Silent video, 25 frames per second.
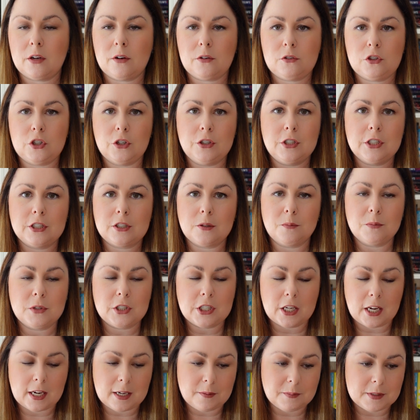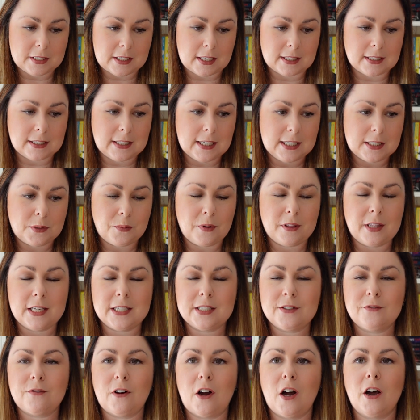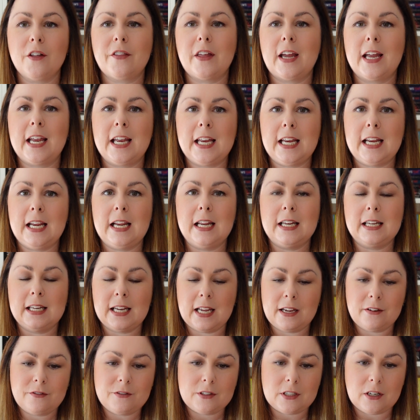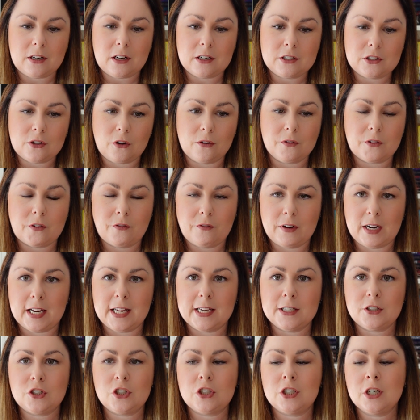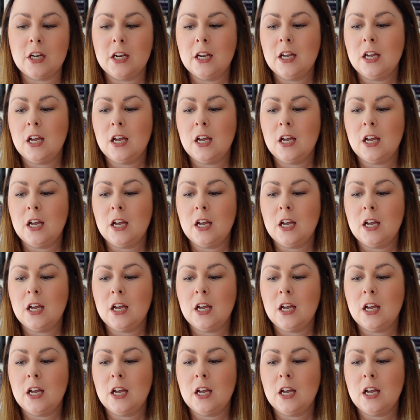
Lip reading: due to some circumstances with his father, he left sort of the village